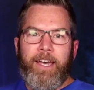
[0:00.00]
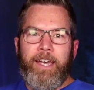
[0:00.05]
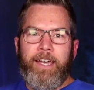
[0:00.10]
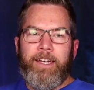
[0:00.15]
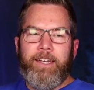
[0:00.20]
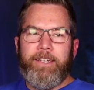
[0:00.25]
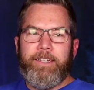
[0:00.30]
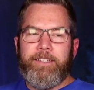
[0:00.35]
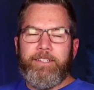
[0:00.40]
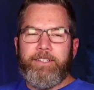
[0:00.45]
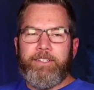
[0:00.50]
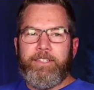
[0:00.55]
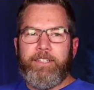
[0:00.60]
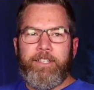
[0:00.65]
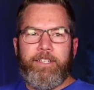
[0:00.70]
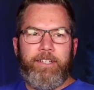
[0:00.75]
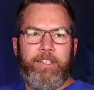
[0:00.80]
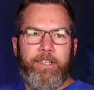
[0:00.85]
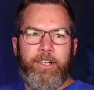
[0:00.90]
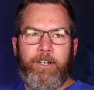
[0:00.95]
And
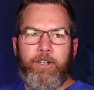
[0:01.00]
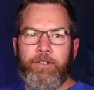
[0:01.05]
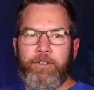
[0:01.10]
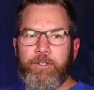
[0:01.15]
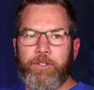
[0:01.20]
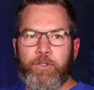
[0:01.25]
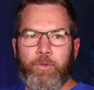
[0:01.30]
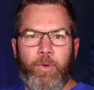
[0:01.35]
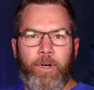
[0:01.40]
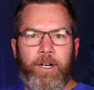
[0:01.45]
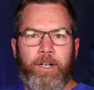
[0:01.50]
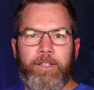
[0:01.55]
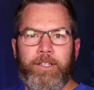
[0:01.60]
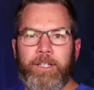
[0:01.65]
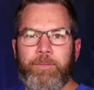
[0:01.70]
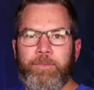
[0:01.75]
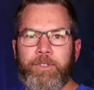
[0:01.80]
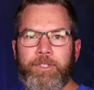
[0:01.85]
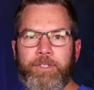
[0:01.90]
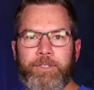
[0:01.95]
all this while,
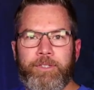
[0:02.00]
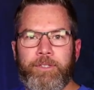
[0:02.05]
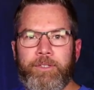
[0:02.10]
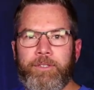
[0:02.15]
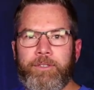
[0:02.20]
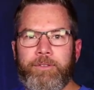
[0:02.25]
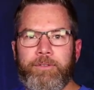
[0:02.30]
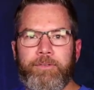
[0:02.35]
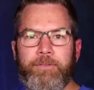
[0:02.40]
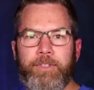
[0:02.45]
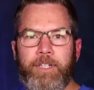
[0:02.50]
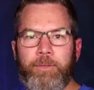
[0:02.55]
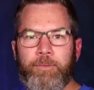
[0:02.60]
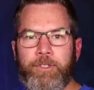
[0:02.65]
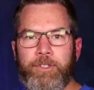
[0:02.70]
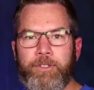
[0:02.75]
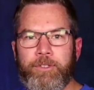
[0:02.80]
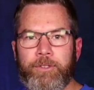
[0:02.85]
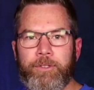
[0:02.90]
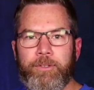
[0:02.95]
I'm still,
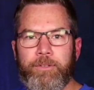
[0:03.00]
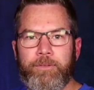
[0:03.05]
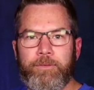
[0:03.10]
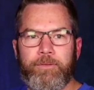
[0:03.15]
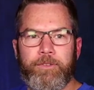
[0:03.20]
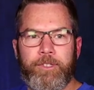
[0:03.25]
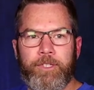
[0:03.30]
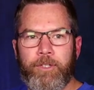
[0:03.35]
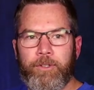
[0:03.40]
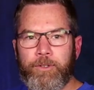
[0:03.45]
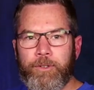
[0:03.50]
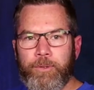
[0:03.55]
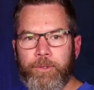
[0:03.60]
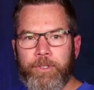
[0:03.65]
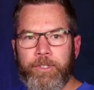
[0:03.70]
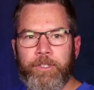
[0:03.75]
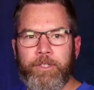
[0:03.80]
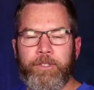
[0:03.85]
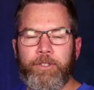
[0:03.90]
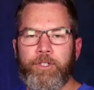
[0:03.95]
you know,
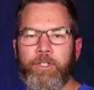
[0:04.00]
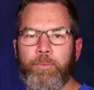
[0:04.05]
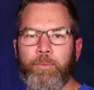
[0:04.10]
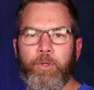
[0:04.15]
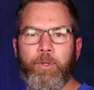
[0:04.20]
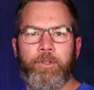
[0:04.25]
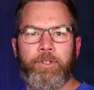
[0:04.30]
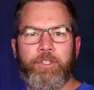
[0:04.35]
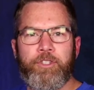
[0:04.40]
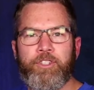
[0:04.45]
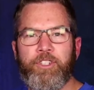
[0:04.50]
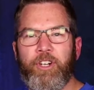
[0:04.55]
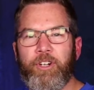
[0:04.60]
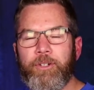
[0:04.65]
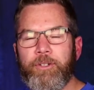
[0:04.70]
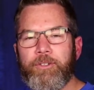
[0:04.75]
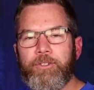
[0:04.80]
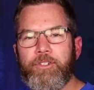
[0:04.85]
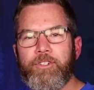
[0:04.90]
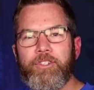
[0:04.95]
doing the leadership role at the
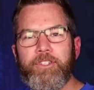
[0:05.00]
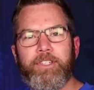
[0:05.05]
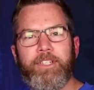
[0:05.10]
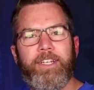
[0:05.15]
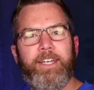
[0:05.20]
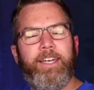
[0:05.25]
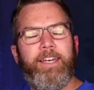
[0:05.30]
church,